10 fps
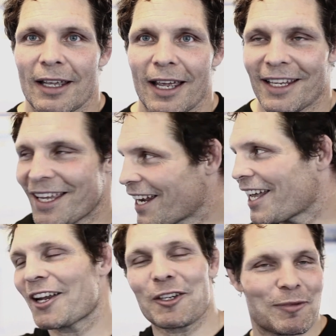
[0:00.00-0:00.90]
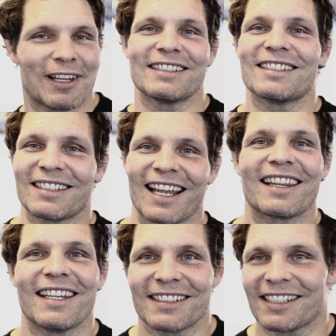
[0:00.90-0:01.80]
And getting out to places
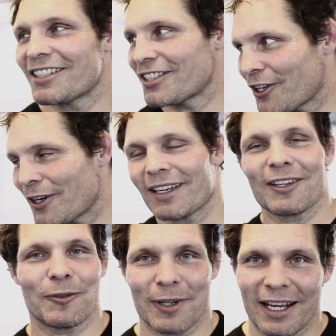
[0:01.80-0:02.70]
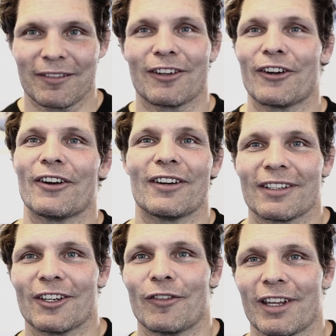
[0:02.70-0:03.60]
like this and sharing what I've learned
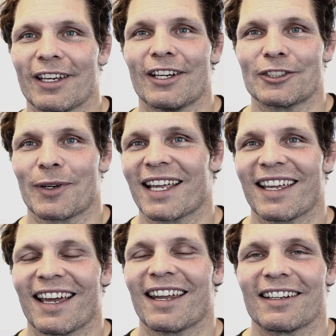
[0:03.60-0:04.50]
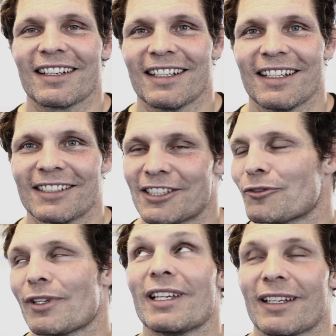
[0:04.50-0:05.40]
over the years when I can. This is
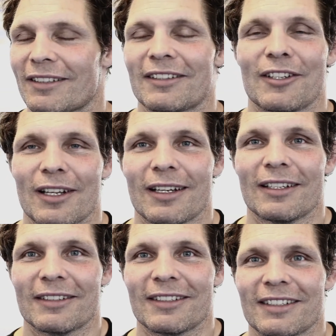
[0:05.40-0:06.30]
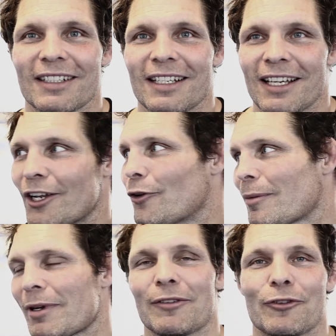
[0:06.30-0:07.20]
really a
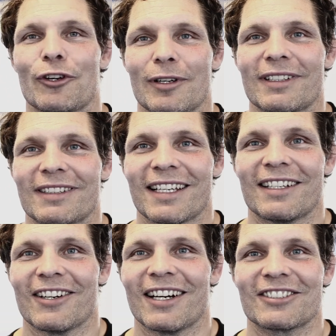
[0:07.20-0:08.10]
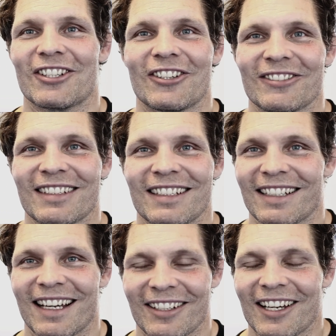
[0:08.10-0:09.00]
dream come true to get to Oslo.
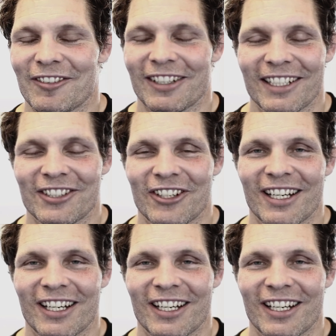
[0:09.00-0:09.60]
I really enjoy it.